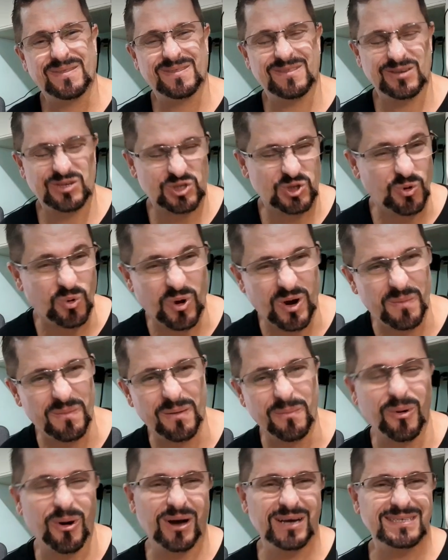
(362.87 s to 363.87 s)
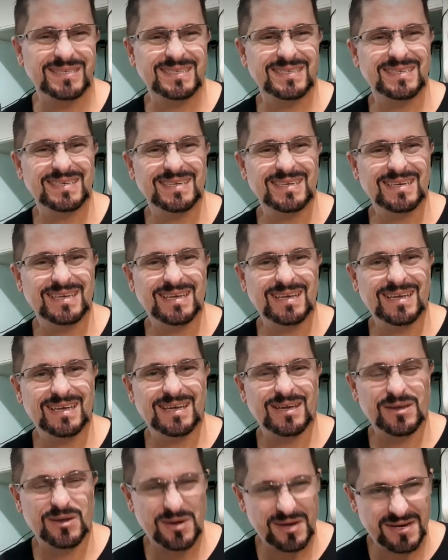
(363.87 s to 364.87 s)
the Shawarma Boss.
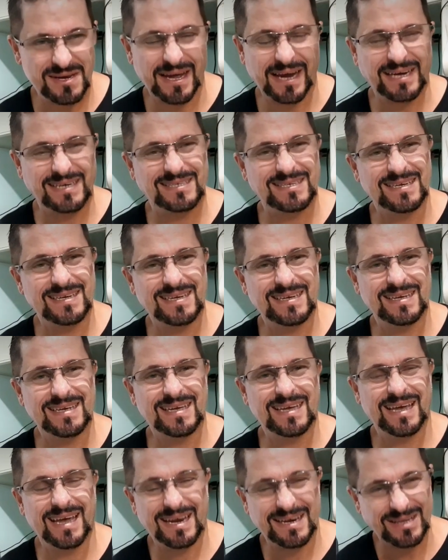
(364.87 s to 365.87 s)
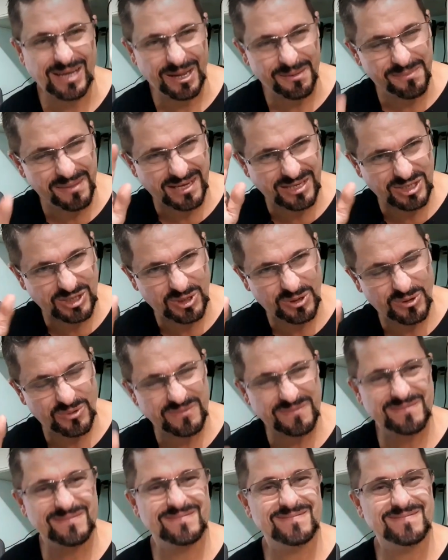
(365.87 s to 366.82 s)
Good night, and God bless you.